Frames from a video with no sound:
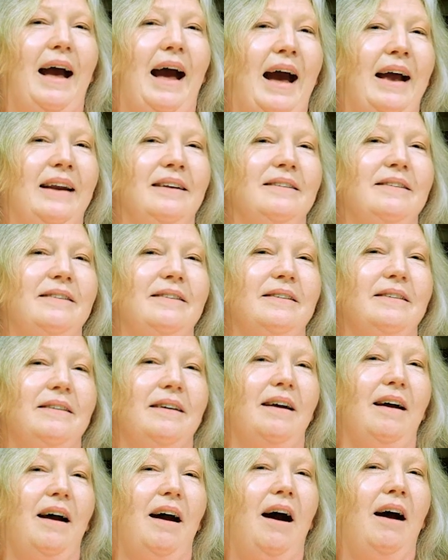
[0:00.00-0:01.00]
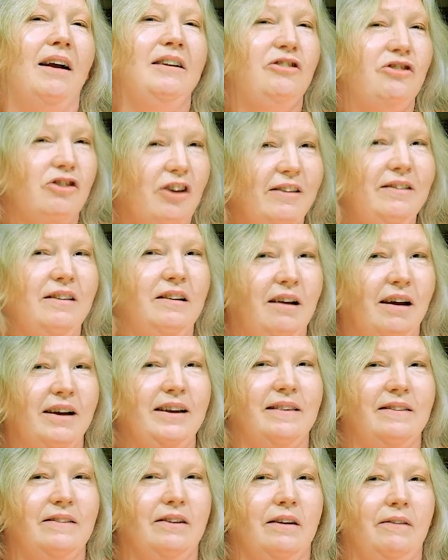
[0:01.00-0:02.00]
And I'd just
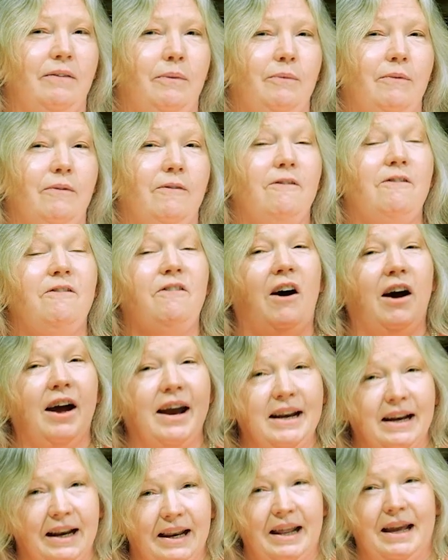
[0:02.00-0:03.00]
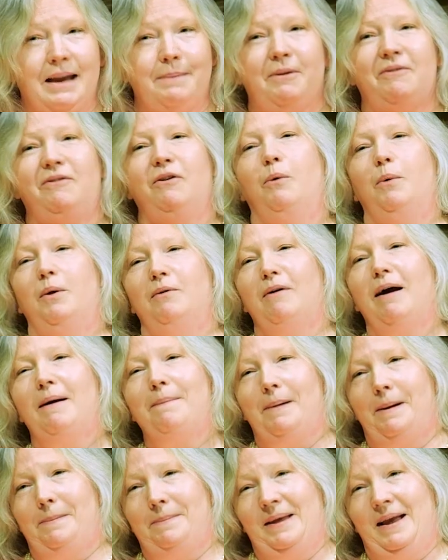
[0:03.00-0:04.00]
like to finally, before we
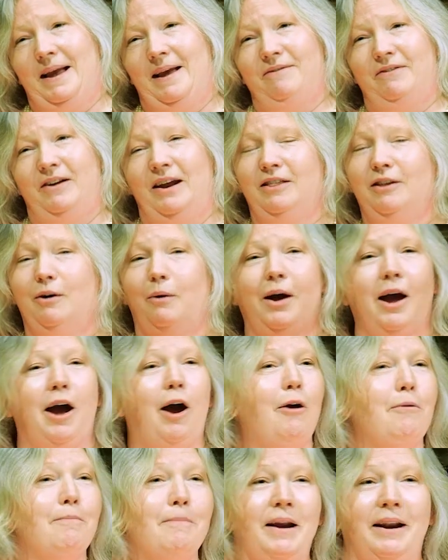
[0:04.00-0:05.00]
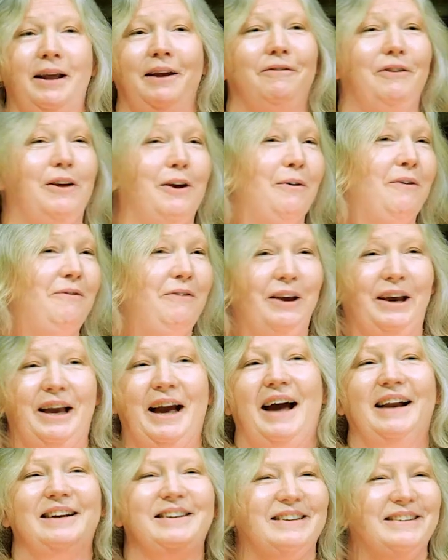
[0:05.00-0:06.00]
wrap up the evening, though I hope many of you, if you
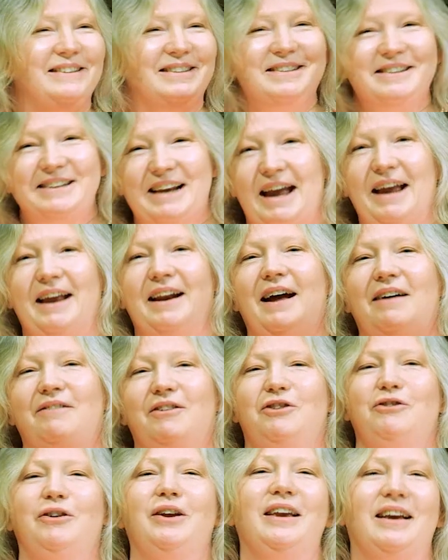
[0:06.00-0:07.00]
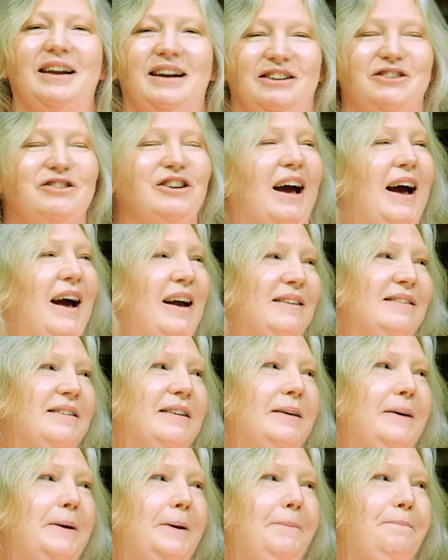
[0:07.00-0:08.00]
can stay and have a drink and a chat,
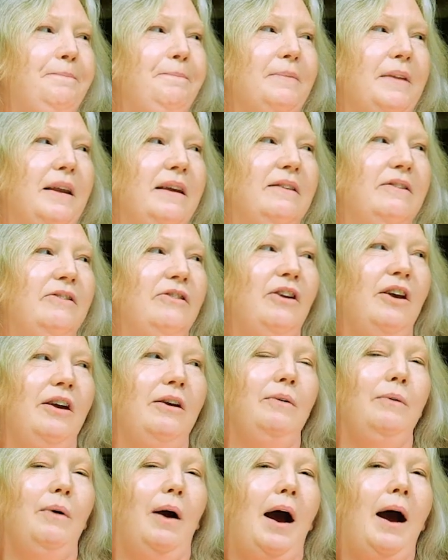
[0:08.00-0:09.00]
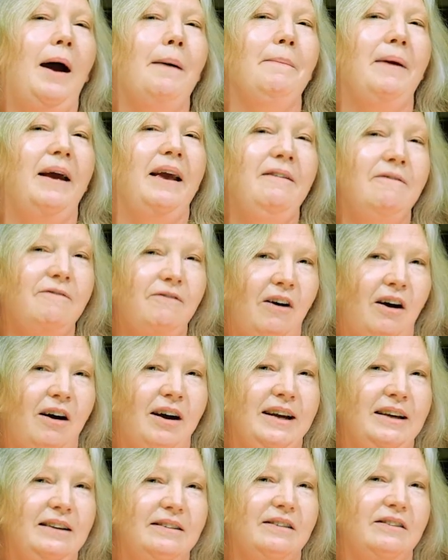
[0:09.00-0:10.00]
to
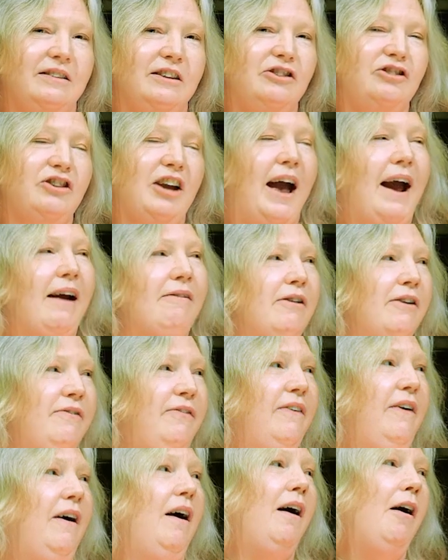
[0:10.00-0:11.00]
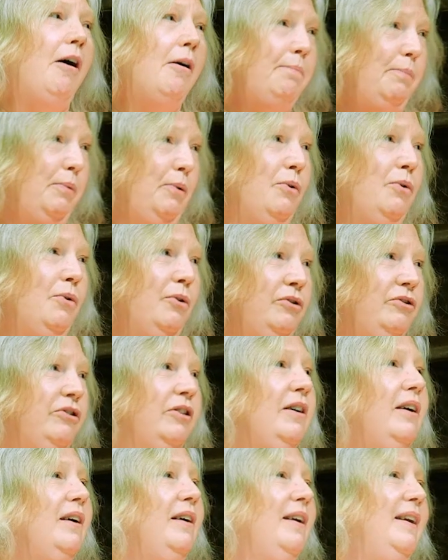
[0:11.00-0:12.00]
invite the chair of our board,
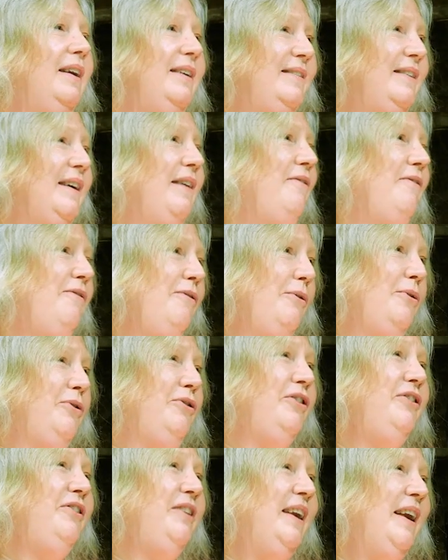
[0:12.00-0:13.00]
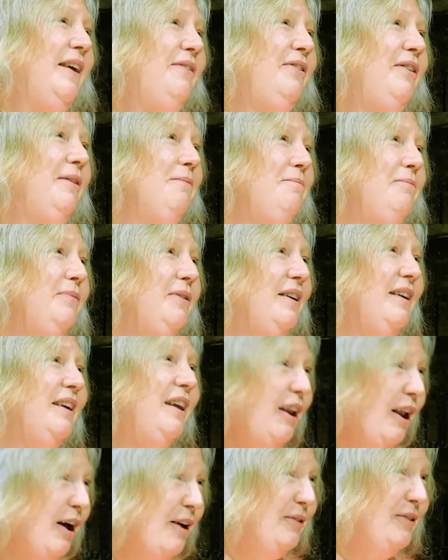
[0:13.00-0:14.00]
Liz Davenport, just to give some
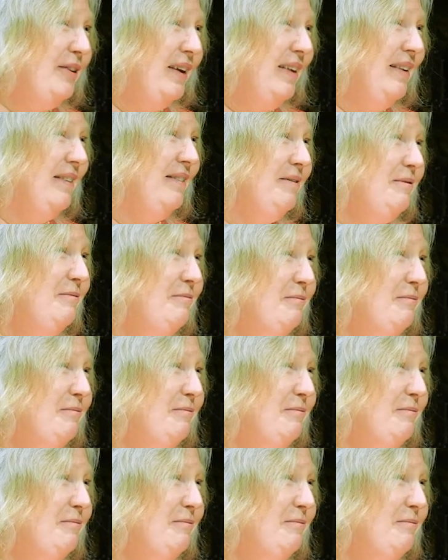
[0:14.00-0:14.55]
closing